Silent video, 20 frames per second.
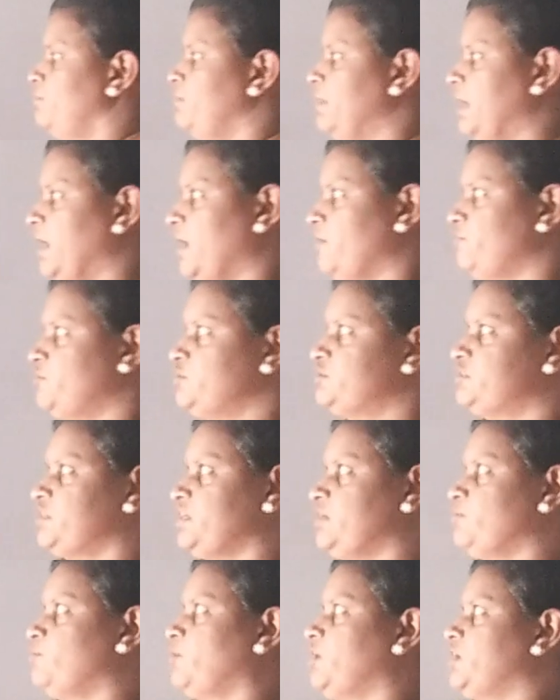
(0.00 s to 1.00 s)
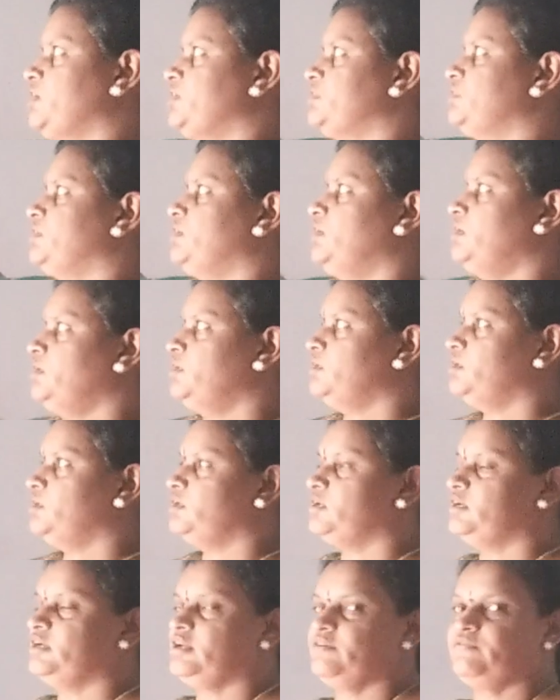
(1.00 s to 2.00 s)
we have to see what are the
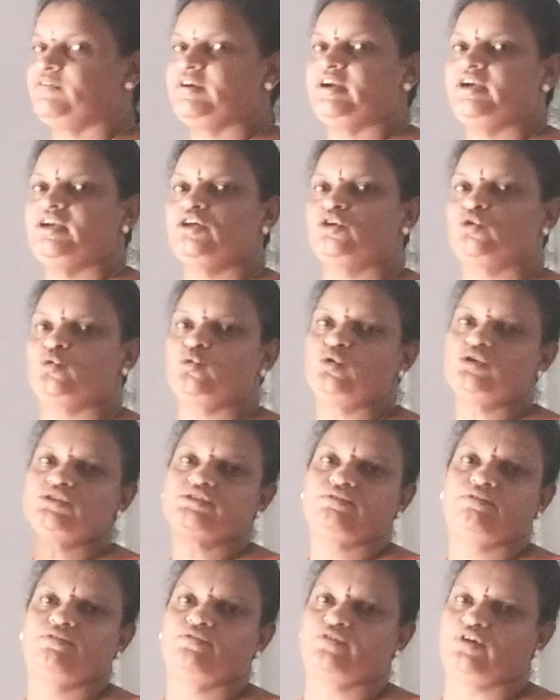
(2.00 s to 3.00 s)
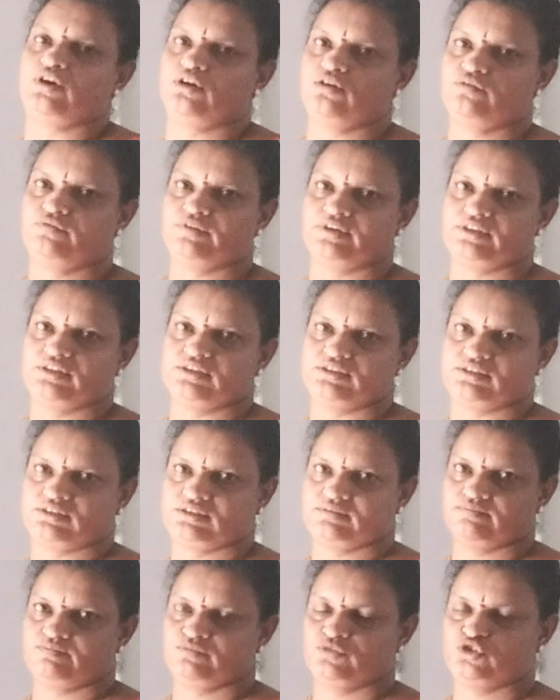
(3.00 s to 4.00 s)
different rules we follow for
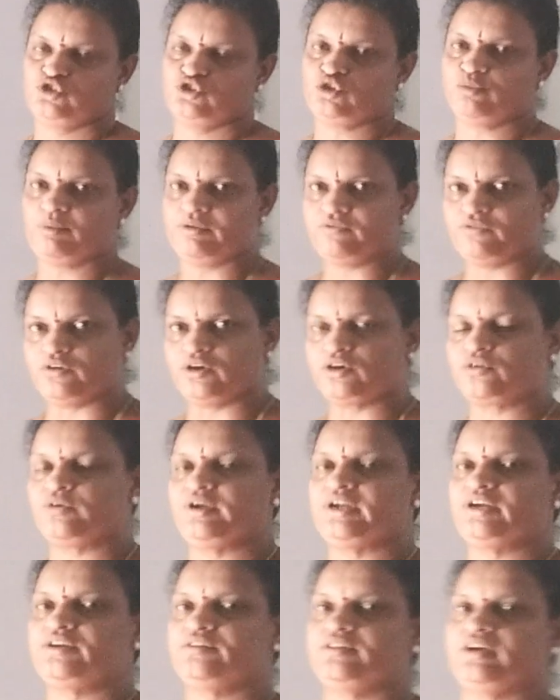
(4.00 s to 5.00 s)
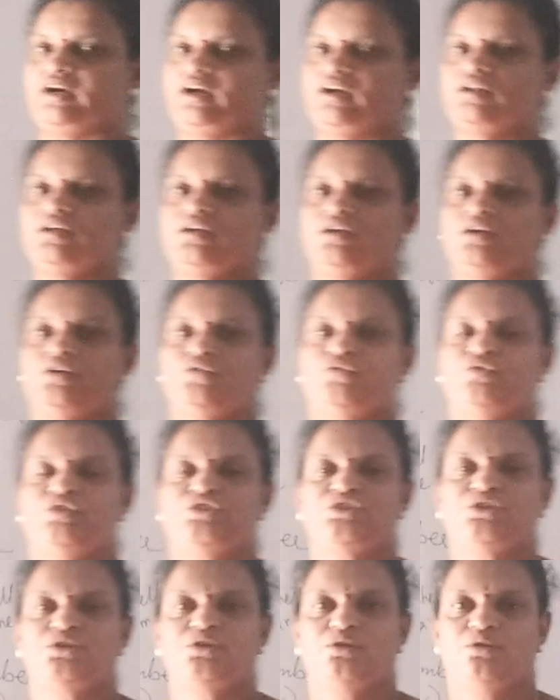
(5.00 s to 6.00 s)
this. So before going to that,
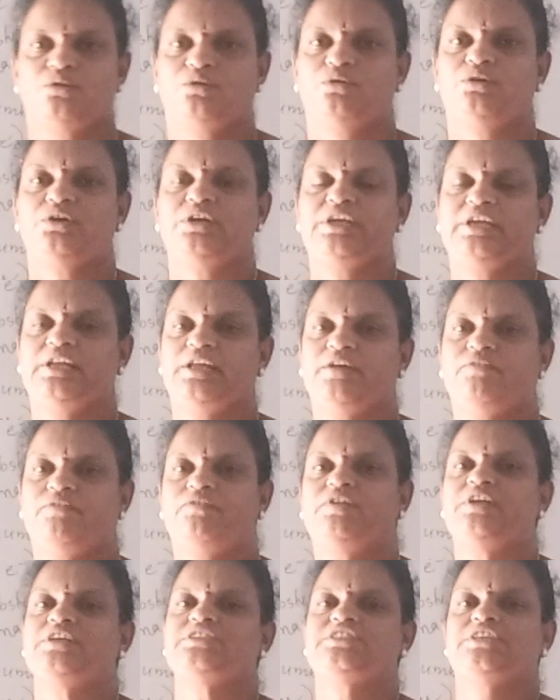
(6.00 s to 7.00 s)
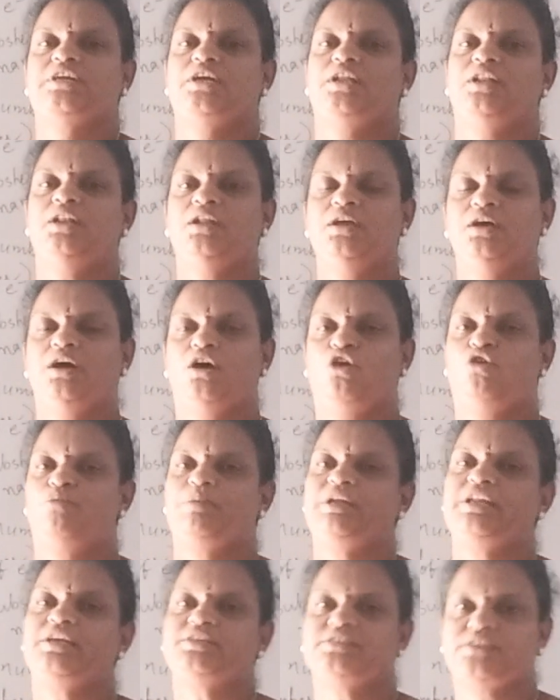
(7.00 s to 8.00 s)
we should know in every shell how
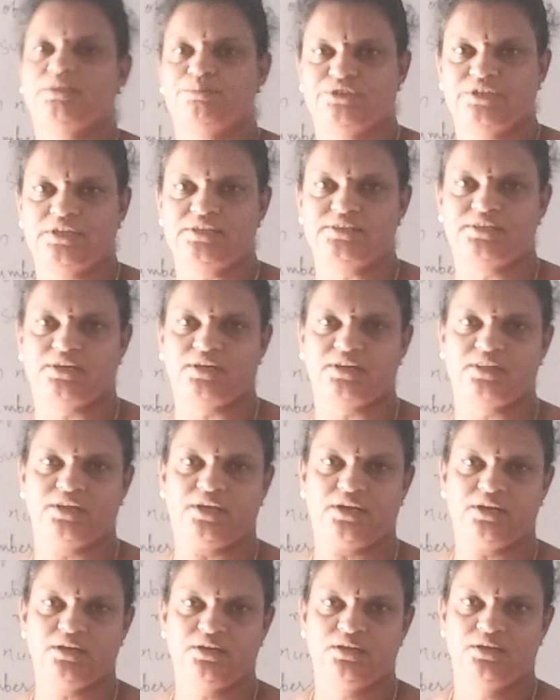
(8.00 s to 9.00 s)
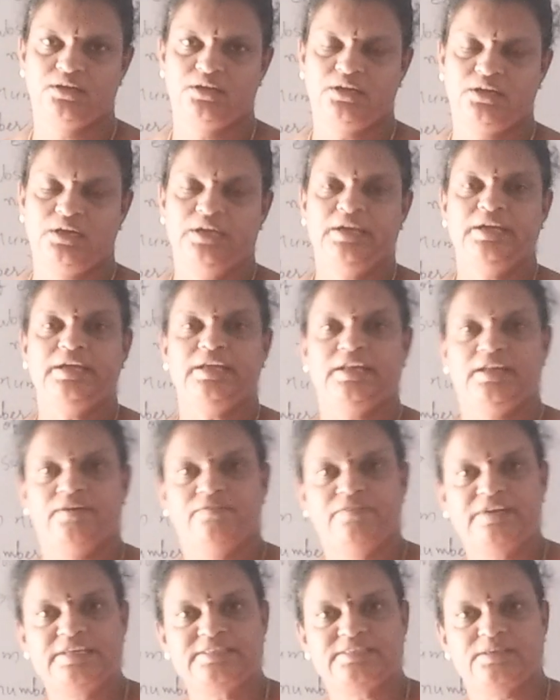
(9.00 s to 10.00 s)
many subshells are there. In
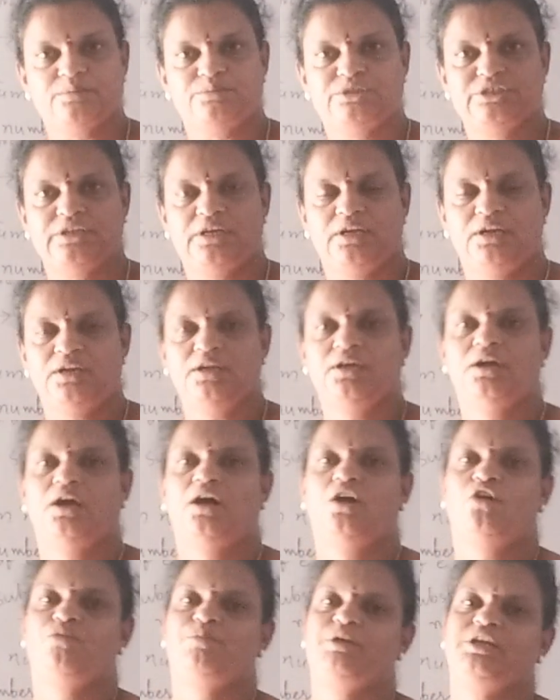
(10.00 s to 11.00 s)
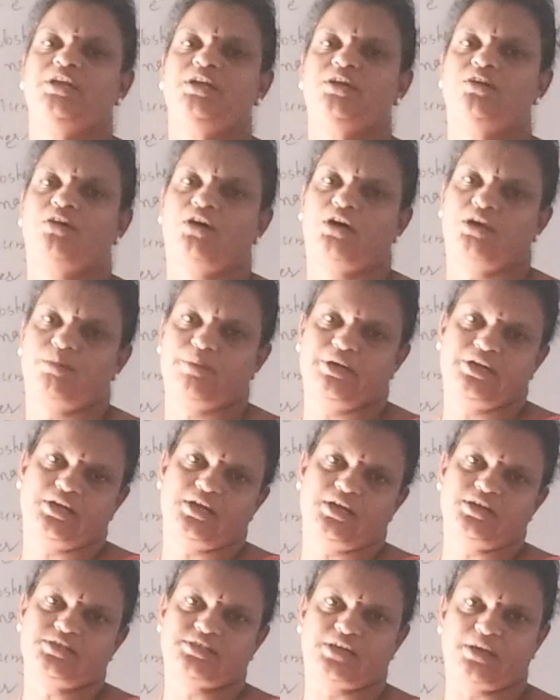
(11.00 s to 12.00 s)
every subshell how many
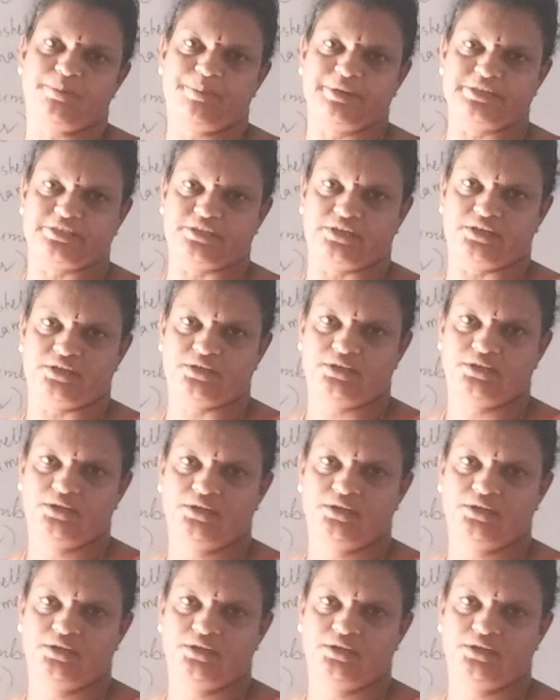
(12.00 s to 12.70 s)
orbitals are present.